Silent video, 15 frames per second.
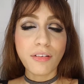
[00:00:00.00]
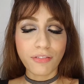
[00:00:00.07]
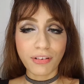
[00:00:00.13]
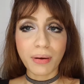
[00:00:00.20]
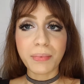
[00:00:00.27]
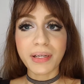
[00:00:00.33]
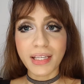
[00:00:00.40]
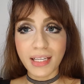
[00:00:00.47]

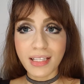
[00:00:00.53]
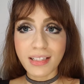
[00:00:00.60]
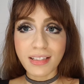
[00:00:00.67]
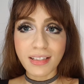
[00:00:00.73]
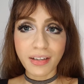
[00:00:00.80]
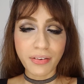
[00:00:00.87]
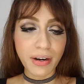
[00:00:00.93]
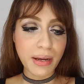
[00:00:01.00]
from her
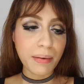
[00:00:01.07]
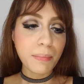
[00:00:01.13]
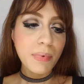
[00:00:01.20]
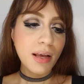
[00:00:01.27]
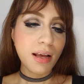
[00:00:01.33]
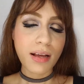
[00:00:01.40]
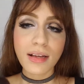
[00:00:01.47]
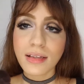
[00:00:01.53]
Instagram.
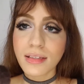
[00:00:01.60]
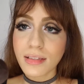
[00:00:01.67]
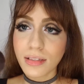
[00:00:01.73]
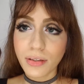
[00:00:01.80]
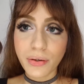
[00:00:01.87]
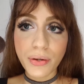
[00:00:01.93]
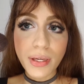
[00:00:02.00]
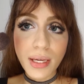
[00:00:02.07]

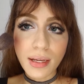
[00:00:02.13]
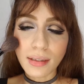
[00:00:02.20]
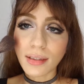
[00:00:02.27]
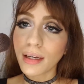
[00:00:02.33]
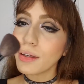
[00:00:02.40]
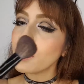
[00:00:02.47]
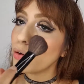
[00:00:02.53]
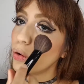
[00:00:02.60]
So yeah,
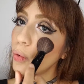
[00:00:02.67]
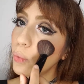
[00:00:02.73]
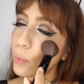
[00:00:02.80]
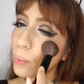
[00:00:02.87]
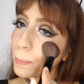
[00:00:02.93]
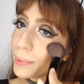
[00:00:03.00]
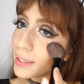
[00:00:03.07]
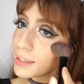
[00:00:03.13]
I
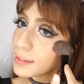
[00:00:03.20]
hope